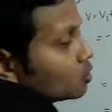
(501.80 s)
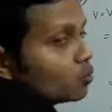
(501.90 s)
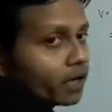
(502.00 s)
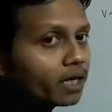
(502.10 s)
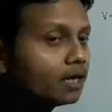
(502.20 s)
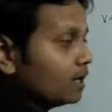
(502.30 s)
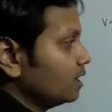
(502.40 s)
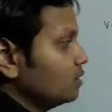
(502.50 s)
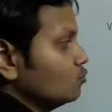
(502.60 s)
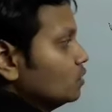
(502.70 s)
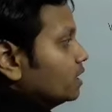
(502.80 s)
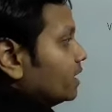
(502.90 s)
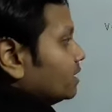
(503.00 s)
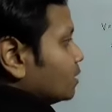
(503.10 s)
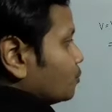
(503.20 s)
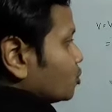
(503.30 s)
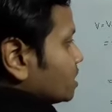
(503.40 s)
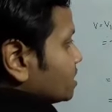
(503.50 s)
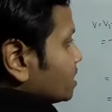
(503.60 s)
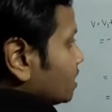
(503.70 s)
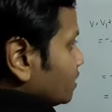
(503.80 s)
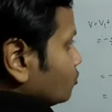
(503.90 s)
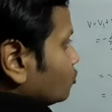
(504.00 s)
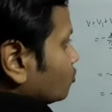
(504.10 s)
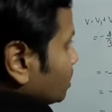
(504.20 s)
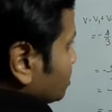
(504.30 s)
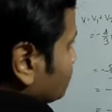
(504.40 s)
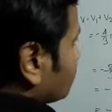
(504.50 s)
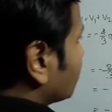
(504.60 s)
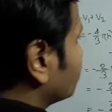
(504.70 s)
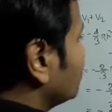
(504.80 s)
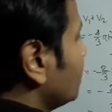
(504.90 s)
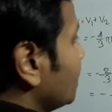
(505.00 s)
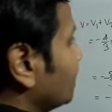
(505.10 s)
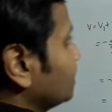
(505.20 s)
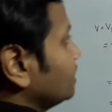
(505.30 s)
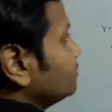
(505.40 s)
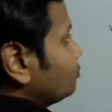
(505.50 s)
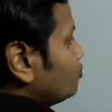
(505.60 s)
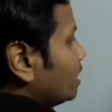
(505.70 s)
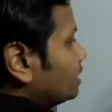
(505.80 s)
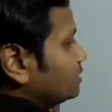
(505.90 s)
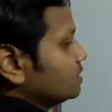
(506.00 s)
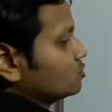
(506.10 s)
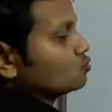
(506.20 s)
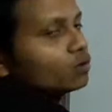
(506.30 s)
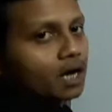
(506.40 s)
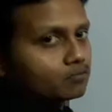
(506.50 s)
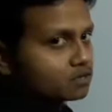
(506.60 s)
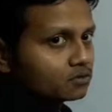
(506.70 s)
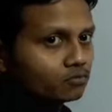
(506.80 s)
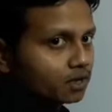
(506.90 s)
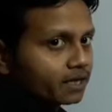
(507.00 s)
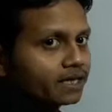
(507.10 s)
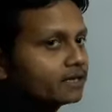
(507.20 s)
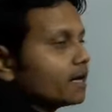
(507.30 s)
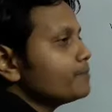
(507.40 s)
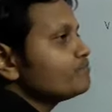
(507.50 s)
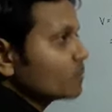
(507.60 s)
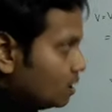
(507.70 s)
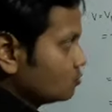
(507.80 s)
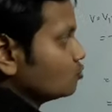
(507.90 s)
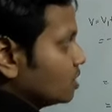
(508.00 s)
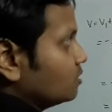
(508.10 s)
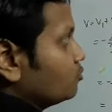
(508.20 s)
to a. You will get the potential due to rest part, and if you add these two terms, you will get the total